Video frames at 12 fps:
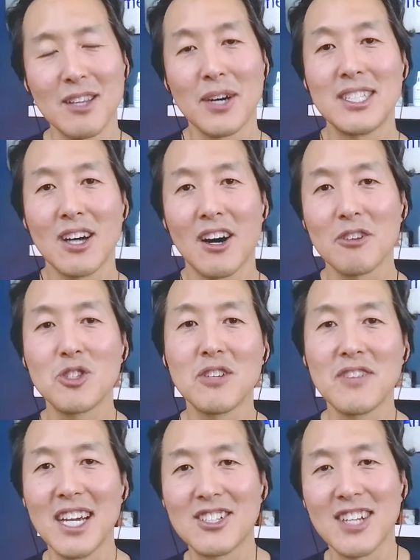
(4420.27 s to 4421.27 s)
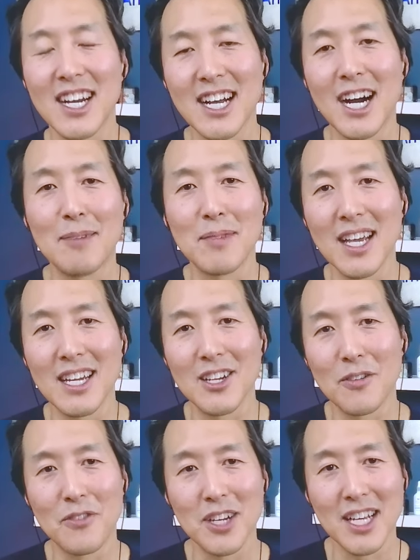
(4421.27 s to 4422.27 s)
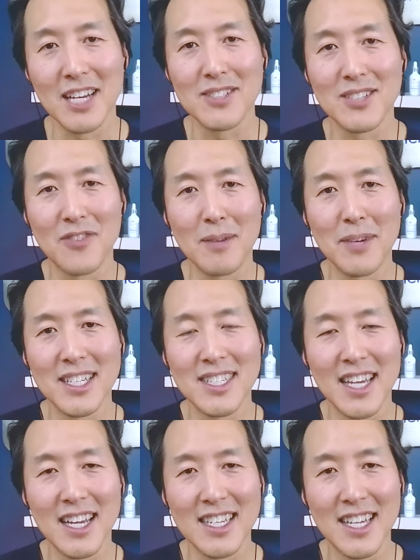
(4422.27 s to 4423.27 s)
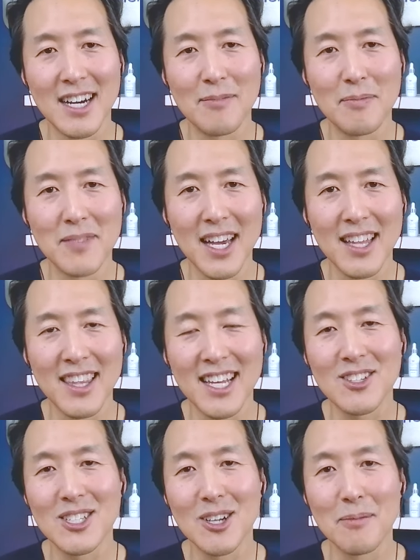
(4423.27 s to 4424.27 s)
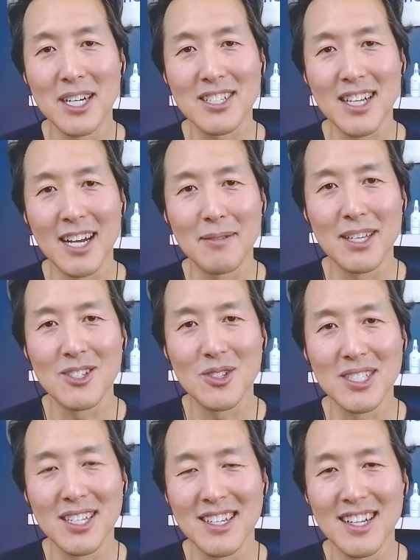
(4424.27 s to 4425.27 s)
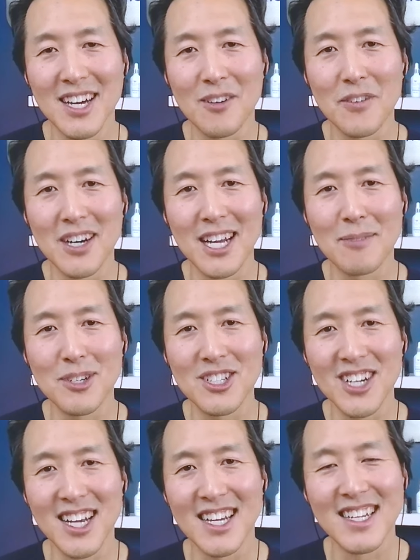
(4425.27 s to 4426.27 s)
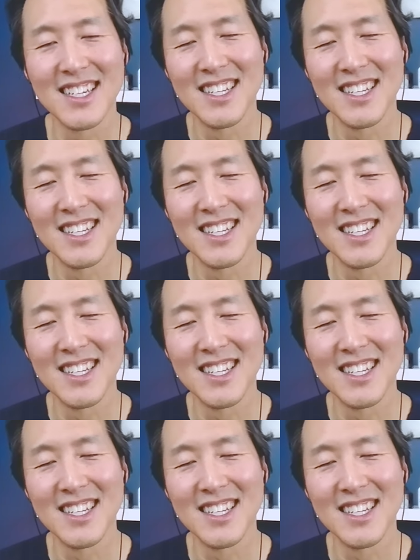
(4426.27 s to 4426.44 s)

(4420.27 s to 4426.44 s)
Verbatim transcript: Otherwise, autojuvenation.com to get your free gifts from it. And um, yeah, thank you so much, Gabby. This was a lot of fun. I appreciate